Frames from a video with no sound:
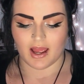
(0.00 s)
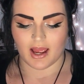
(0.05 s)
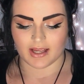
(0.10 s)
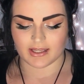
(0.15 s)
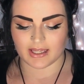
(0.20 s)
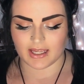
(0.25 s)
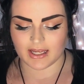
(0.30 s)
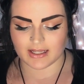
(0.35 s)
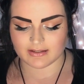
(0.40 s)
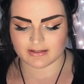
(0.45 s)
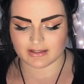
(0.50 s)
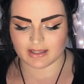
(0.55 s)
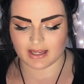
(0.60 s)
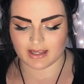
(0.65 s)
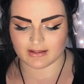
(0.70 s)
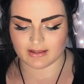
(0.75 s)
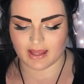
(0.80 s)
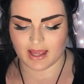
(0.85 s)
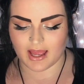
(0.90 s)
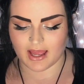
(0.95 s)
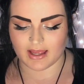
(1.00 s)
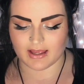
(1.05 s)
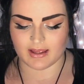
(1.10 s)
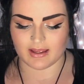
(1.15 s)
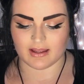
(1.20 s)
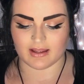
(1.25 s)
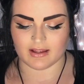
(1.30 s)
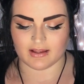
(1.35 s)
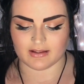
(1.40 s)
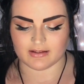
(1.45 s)
I can't stand that
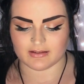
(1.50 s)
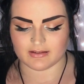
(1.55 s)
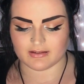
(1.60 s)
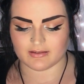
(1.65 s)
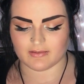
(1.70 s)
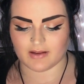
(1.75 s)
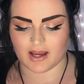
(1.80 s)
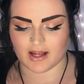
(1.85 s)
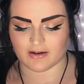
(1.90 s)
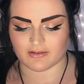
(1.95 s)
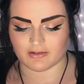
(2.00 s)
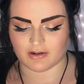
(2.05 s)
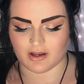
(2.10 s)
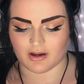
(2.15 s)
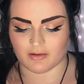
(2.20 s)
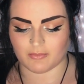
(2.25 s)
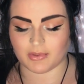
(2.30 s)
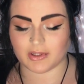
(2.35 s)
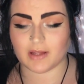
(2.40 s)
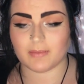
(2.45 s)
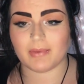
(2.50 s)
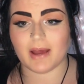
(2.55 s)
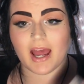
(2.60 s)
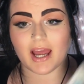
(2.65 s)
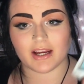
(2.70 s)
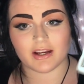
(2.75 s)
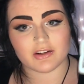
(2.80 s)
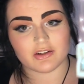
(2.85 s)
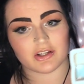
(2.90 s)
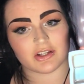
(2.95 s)
and I don't know but the
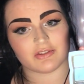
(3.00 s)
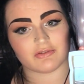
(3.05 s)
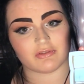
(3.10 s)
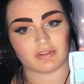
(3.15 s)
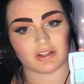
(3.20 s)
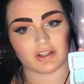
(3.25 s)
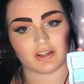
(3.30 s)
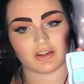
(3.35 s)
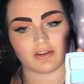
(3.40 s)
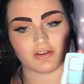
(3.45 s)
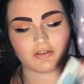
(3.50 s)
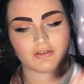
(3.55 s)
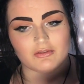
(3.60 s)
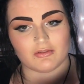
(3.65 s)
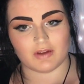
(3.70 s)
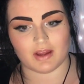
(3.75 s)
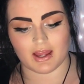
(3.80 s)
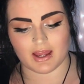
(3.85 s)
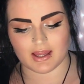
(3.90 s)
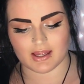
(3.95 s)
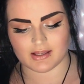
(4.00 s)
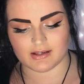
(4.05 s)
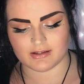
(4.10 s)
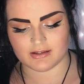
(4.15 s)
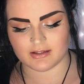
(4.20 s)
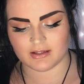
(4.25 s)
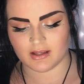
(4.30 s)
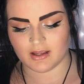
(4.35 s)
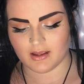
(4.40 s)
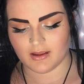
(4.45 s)
packaging's really cute
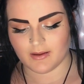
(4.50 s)
and